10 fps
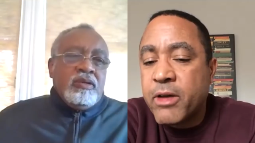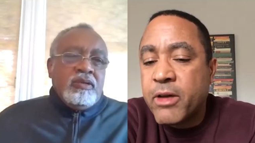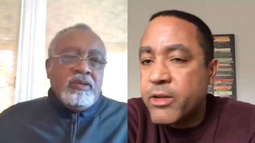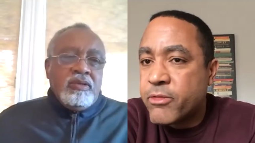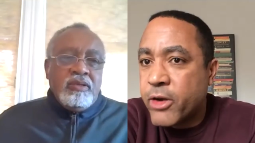Speaker 1: it
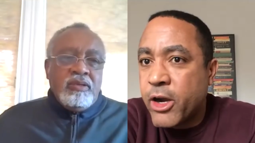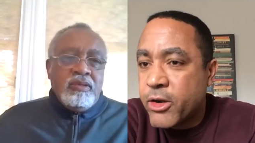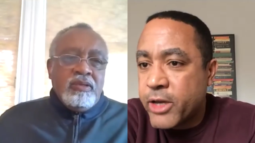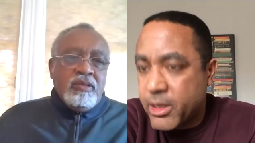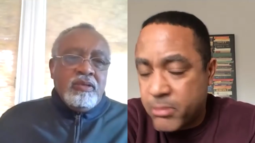very hard to
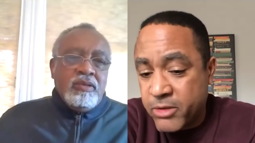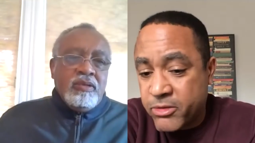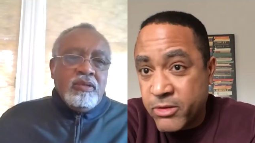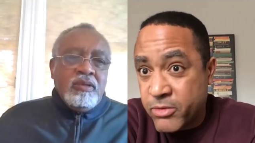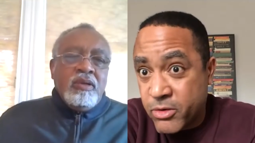get
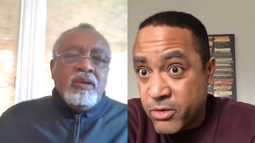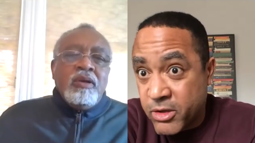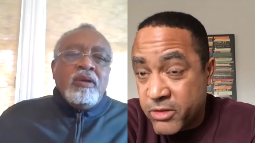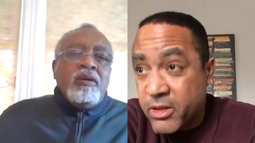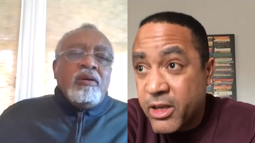myself
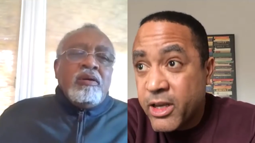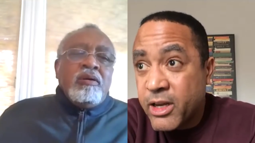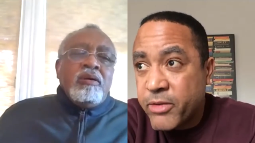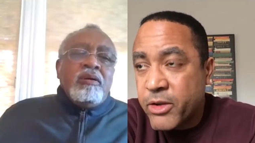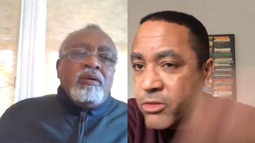across. And I
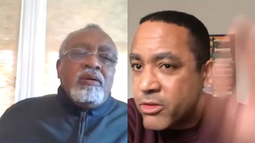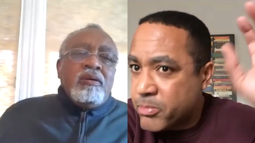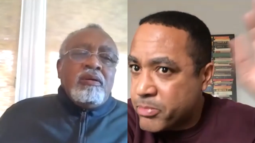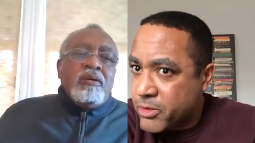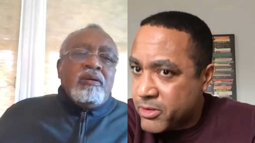figured just
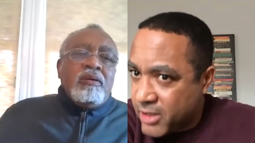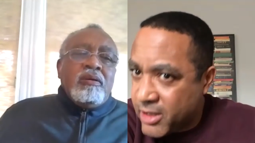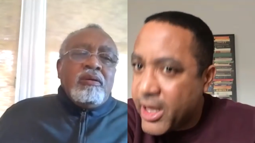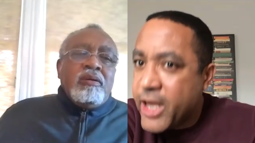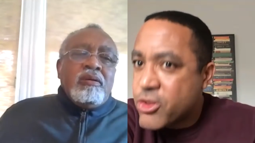put a
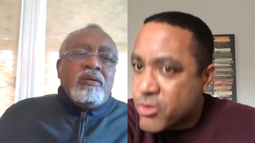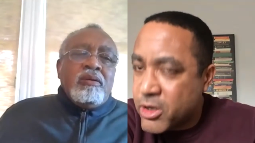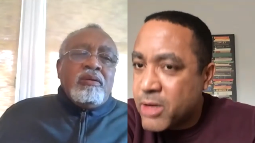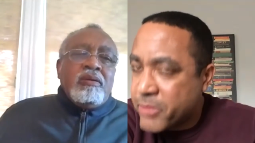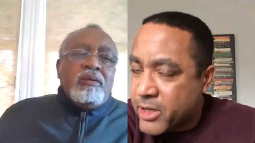lecture
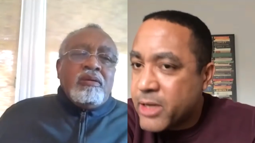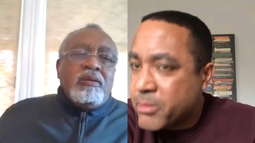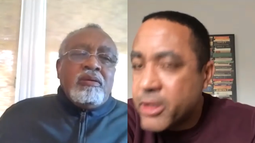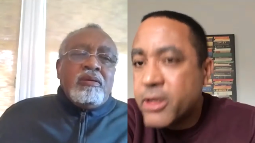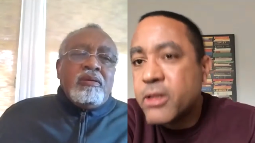up that
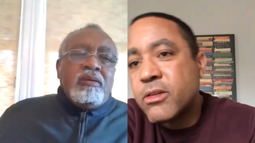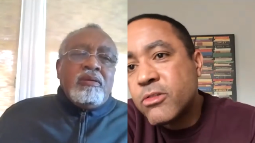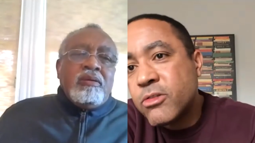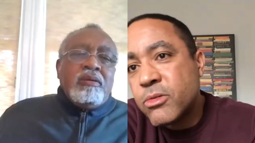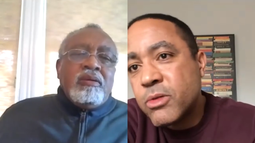anybody can listen
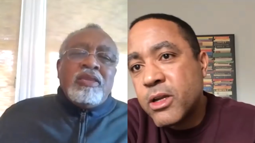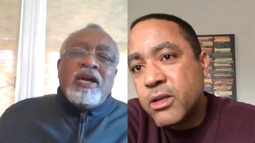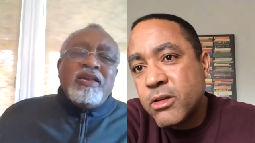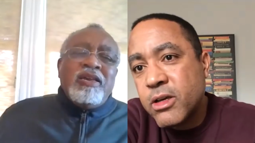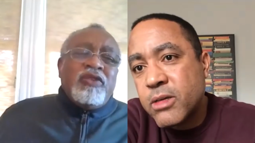to at any
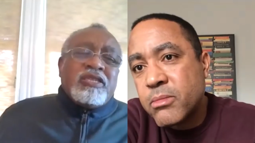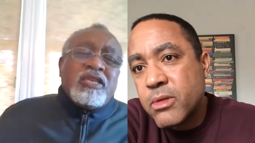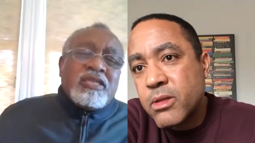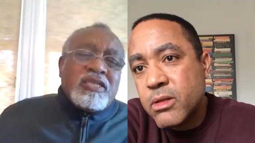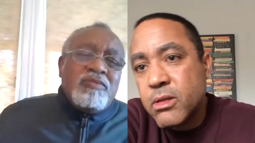time. Now, if
Speaker 2: it's
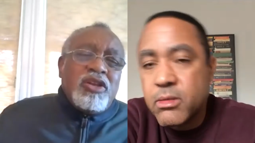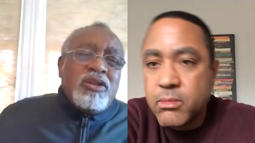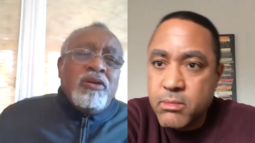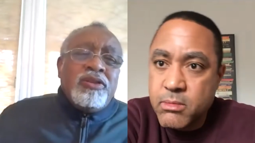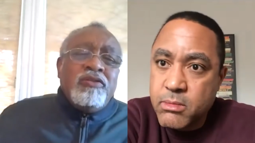a
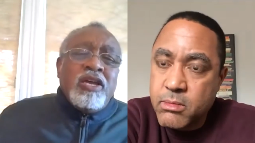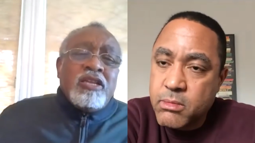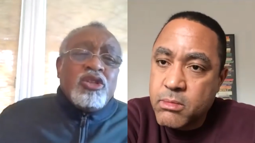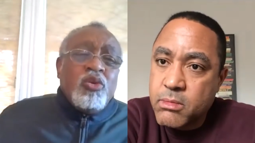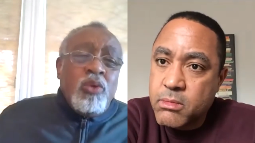seminar and you've
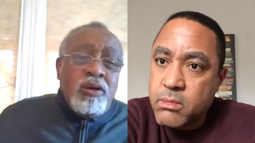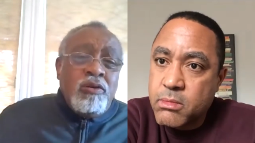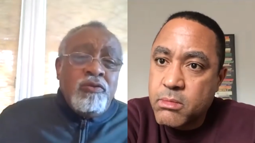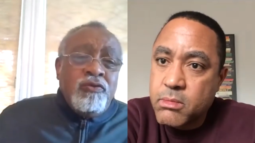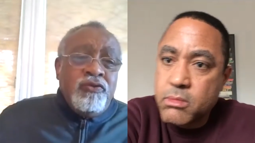got
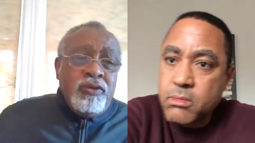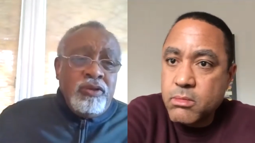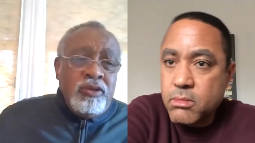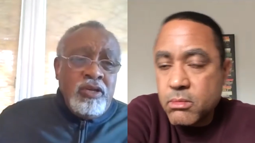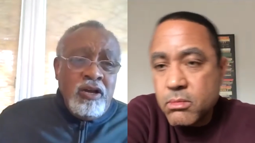12
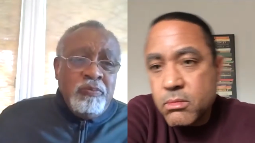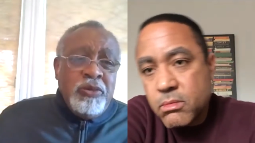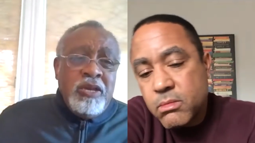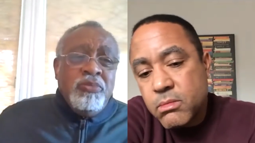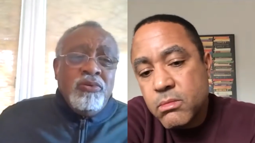young
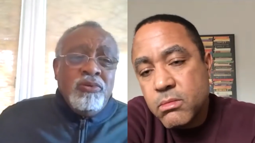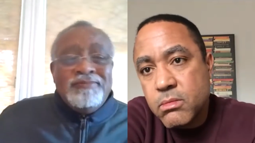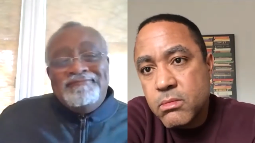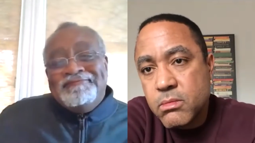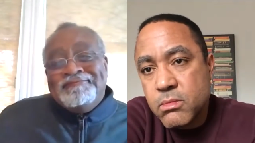people,
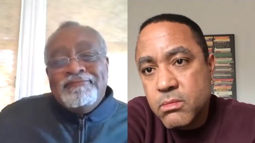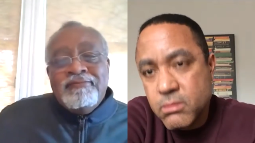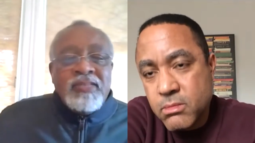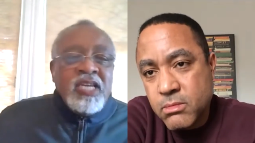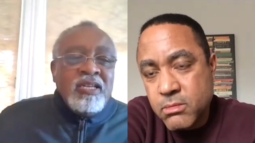
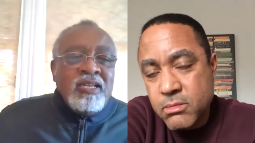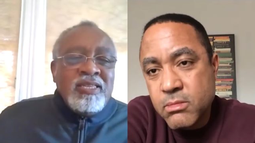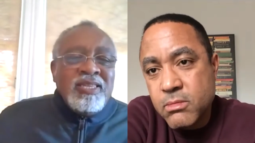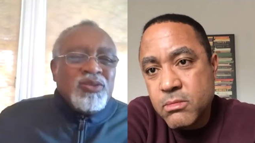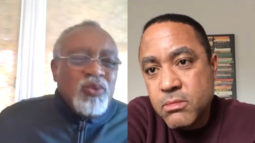mm-hmm.
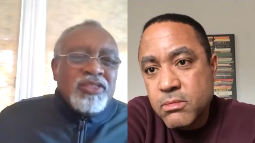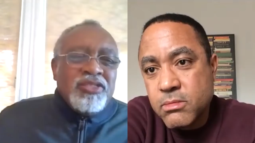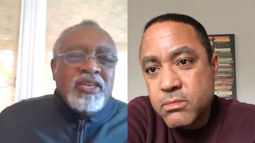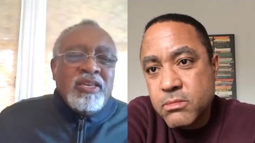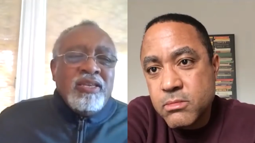that's one
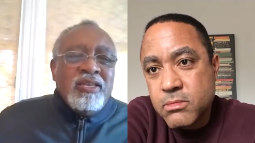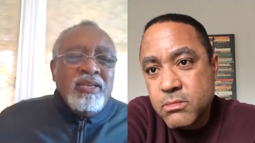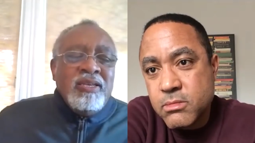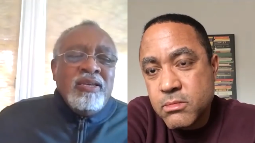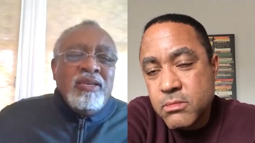thing.
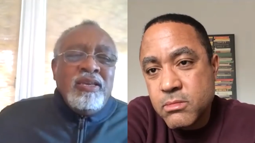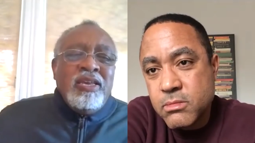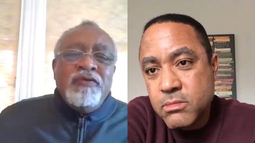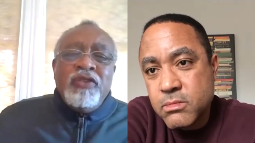If